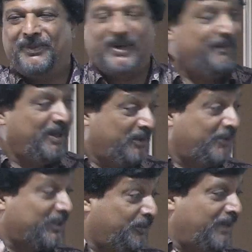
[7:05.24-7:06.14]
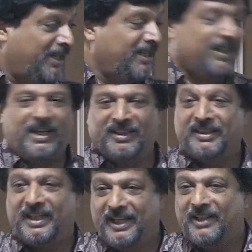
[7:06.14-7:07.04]
framing, because
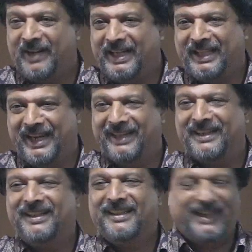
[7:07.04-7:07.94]
Asantha did a great thing